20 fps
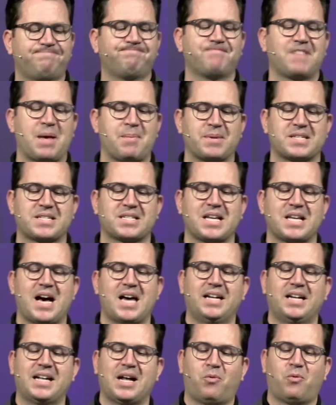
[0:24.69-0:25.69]
I'm
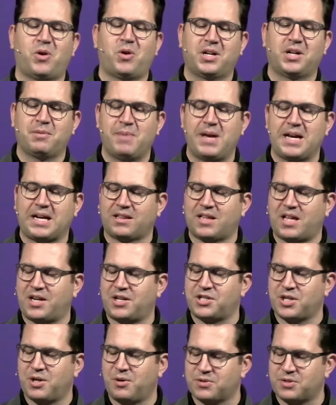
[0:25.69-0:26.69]
excited. I wanted to make a lot of
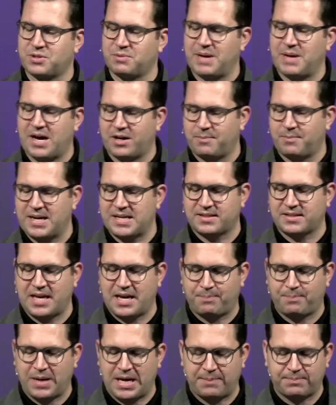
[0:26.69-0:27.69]
jokes about them as they
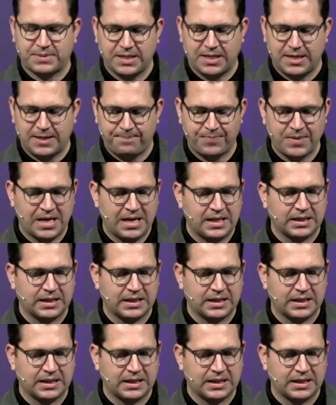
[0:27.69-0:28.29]
popped up,